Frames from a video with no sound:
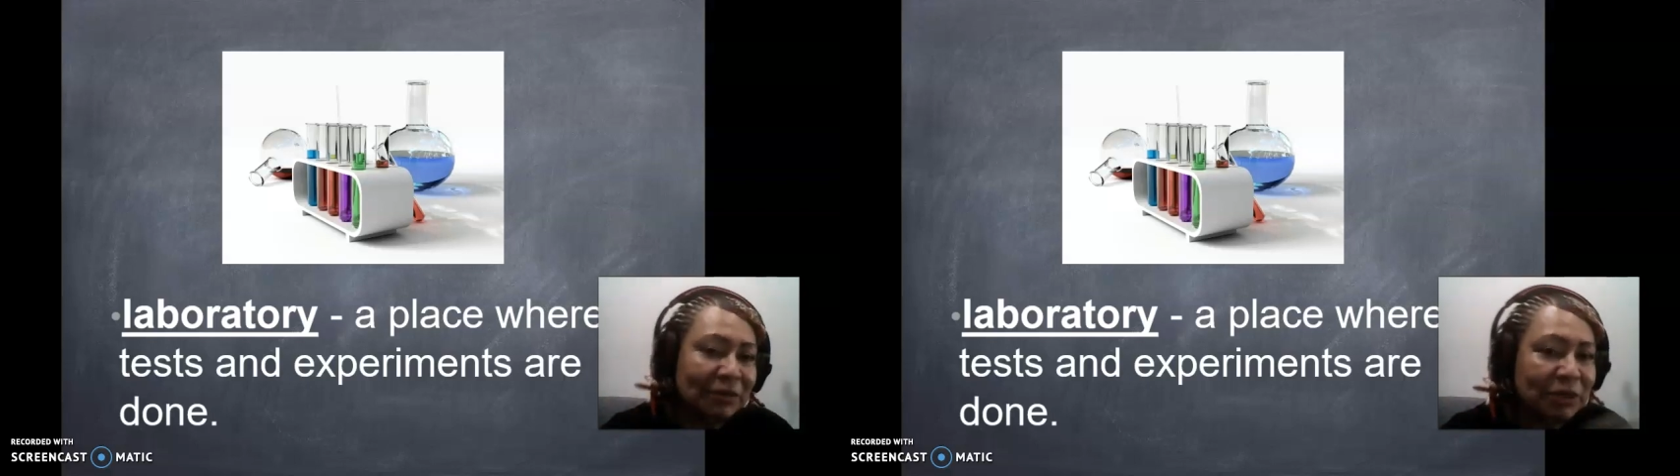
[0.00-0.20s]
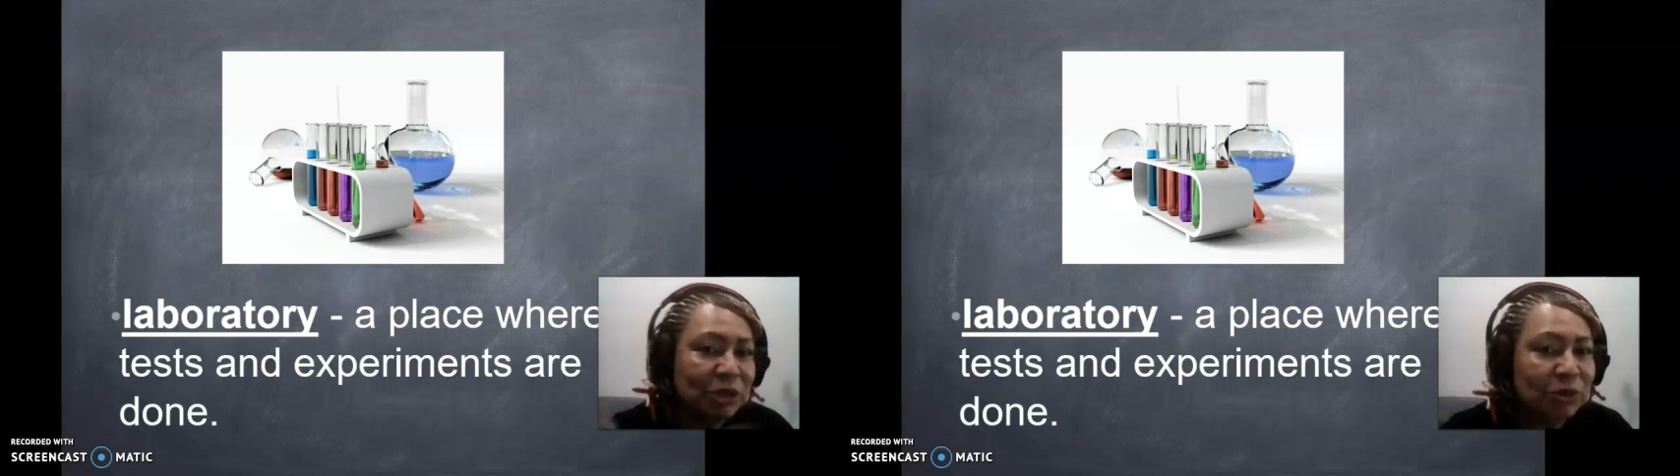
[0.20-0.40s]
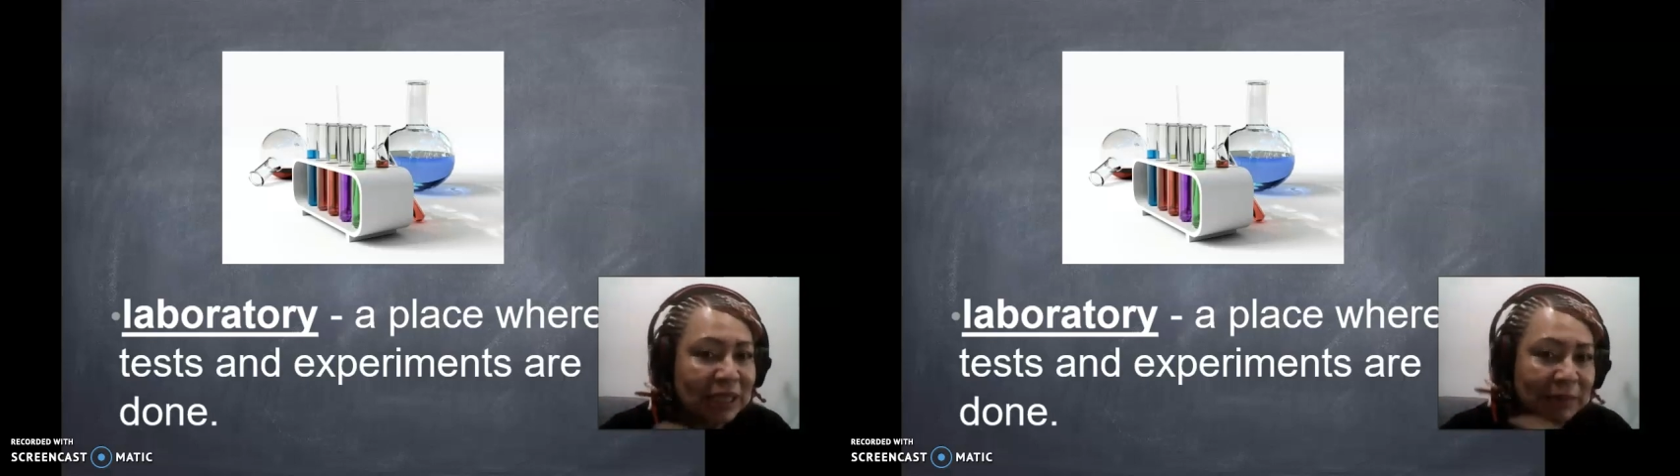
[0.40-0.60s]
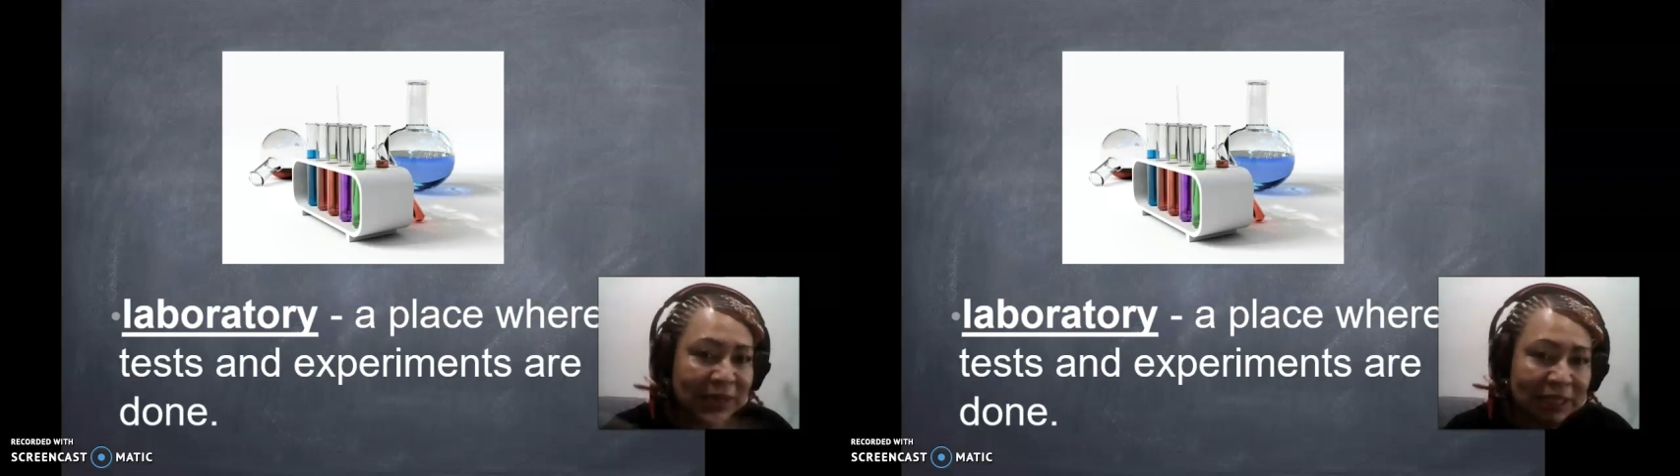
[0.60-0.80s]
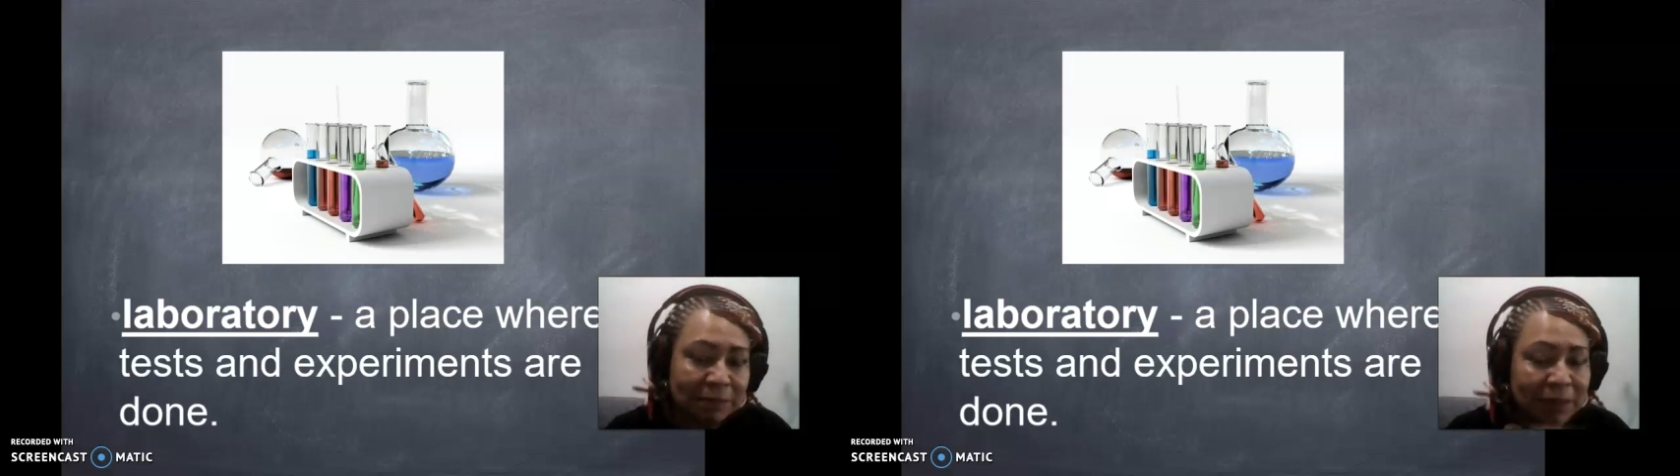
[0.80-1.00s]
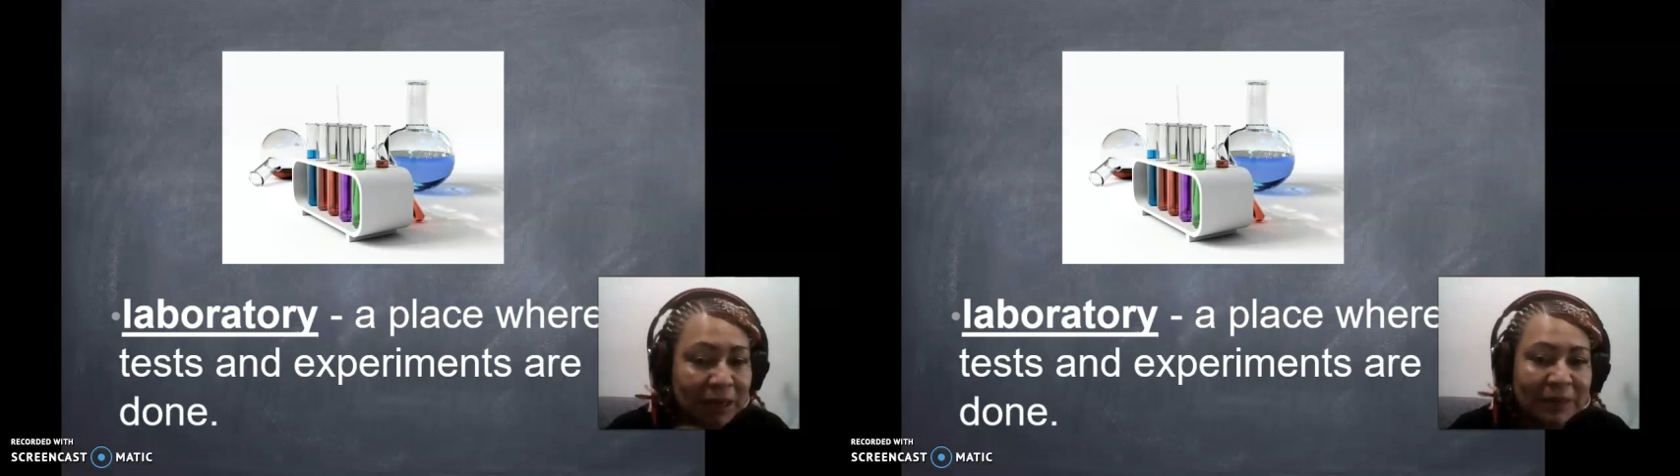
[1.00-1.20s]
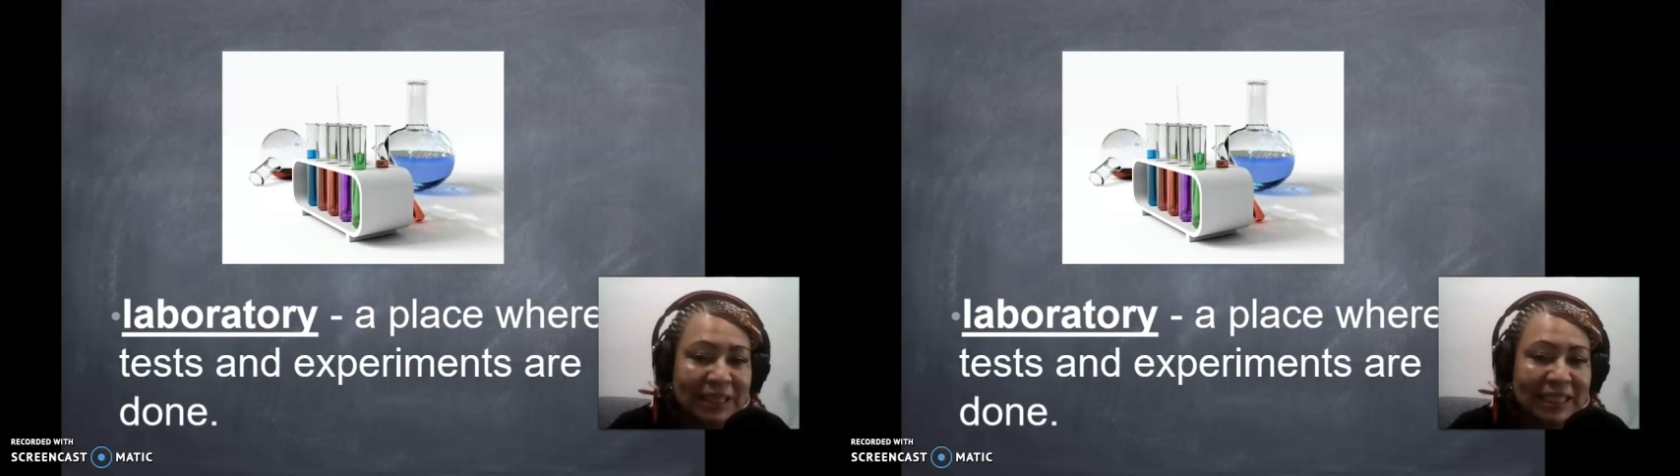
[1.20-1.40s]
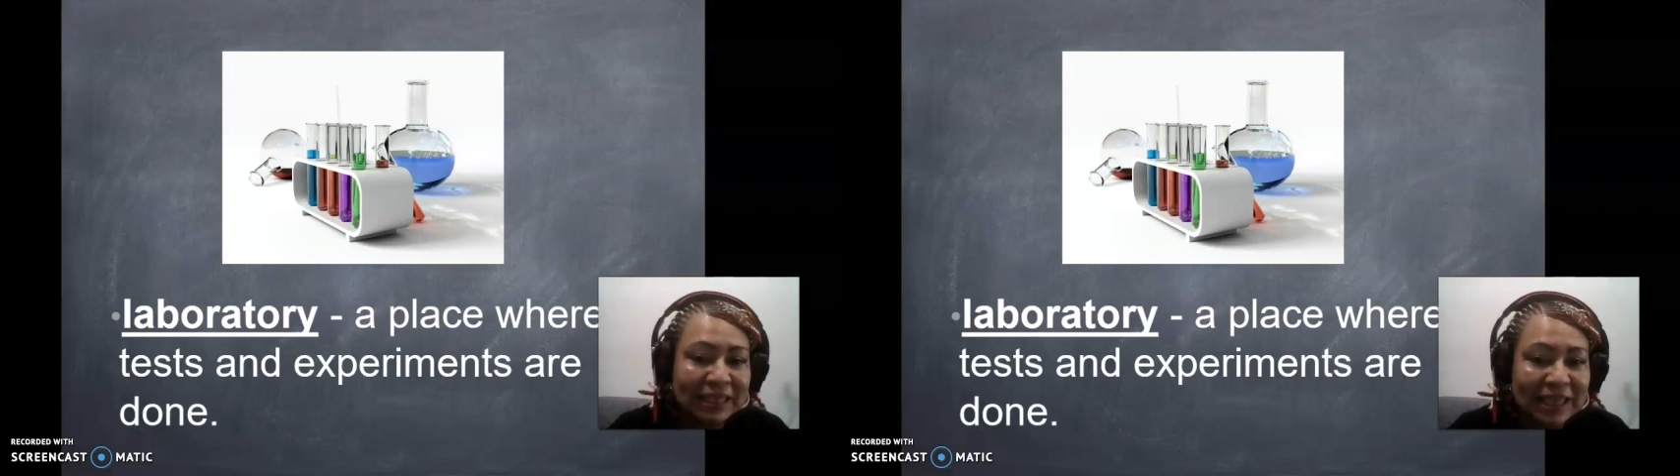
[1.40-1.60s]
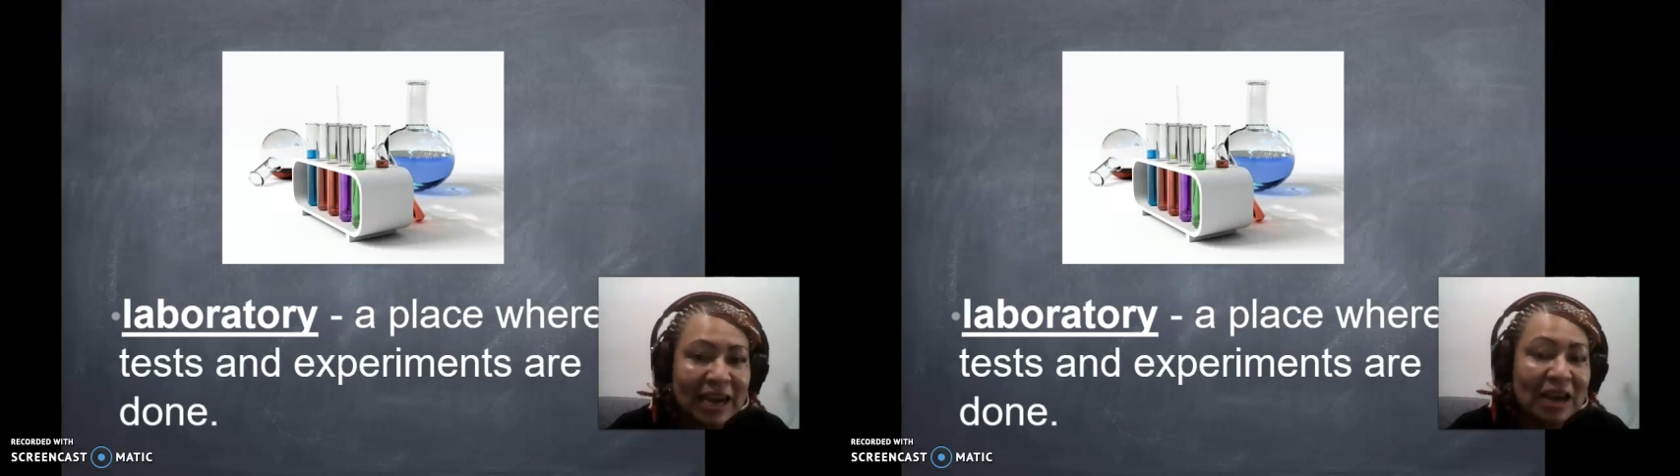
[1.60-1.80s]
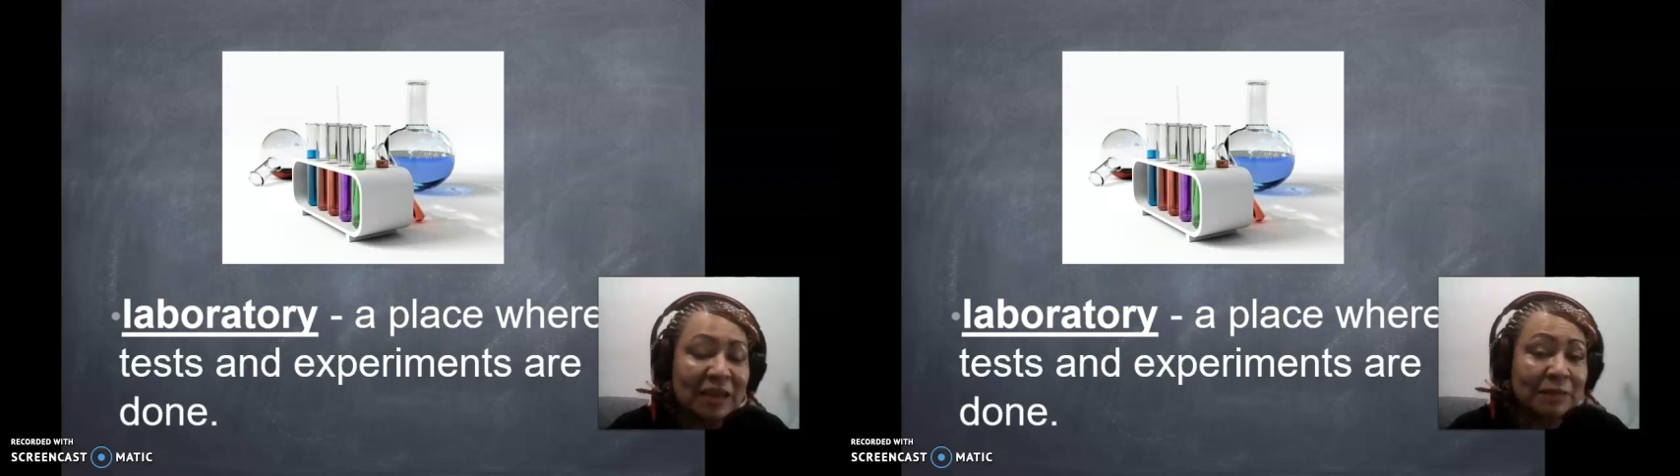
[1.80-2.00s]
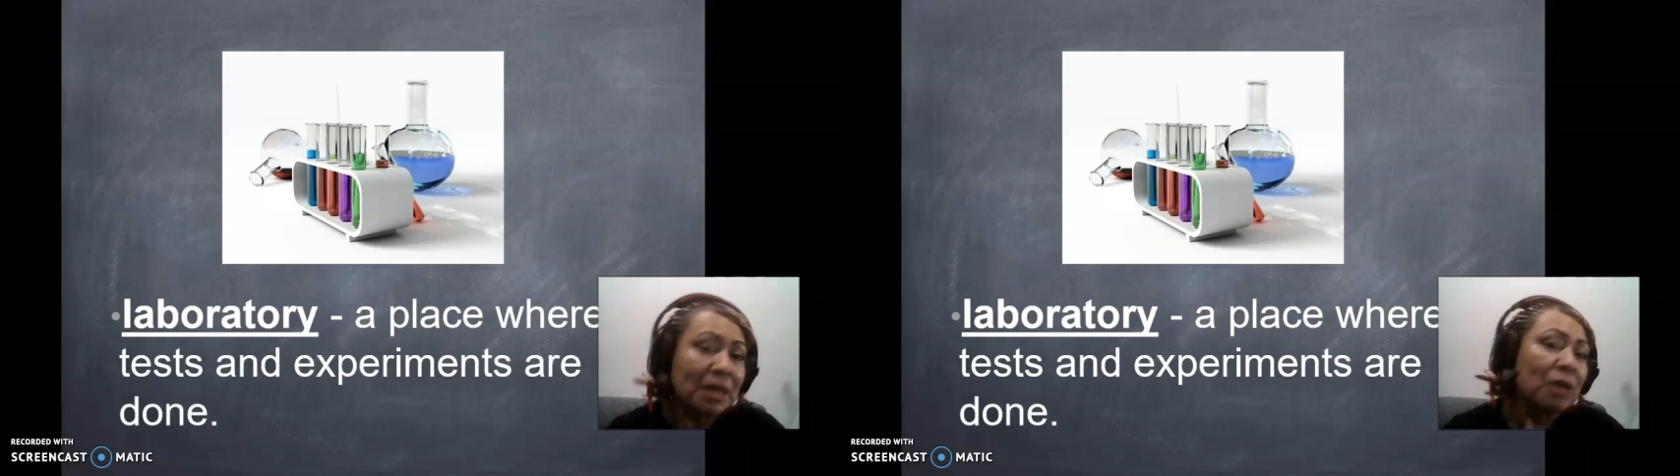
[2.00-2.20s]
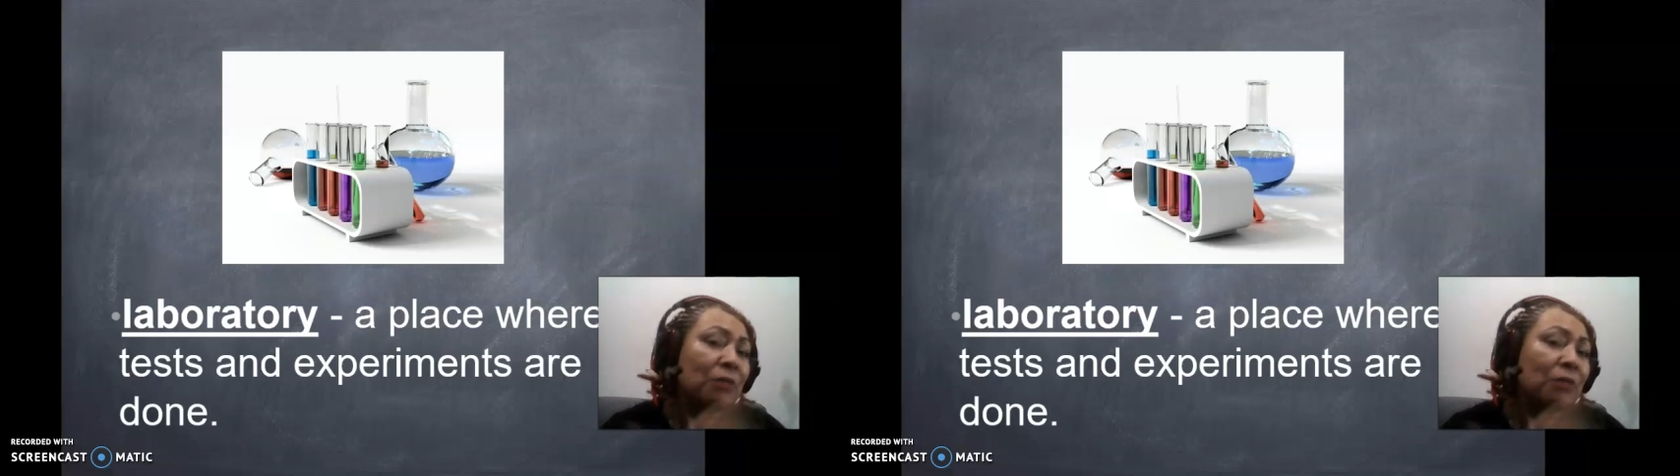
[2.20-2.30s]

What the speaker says: we do some experiments sometimes.